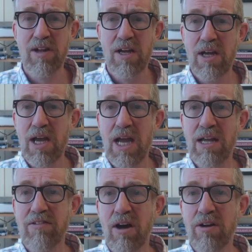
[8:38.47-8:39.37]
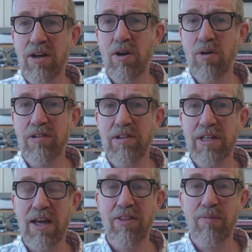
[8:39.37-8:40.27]
it's going to cause the death of
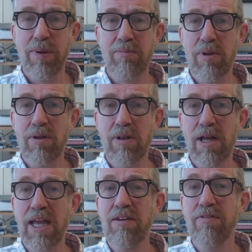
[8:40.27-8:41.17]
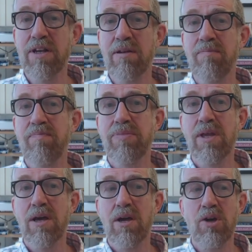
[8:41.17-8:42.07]
people even
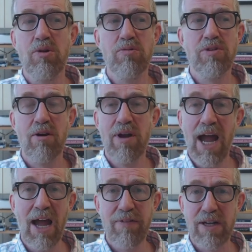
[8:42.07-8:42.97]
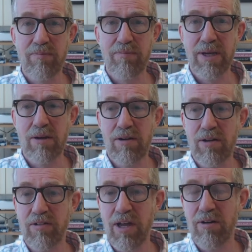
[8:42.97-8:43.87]
who don't have it, because there
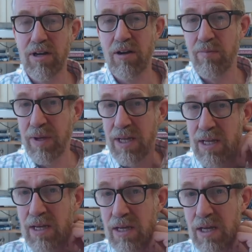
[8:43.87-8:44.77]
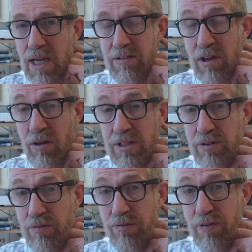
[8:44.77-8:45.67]
are going to be, it's going to
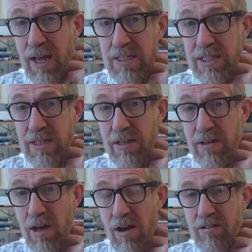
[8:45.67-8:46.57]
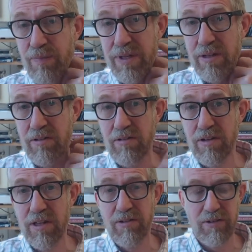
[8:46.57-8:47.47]
flood the hospitals, and this is
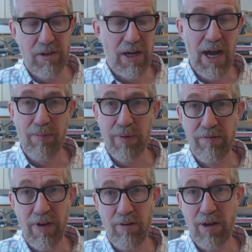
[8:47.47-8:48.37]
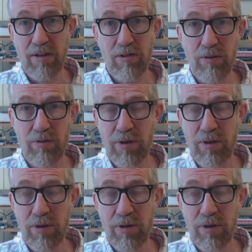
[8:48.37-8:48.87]
going to happen very soon.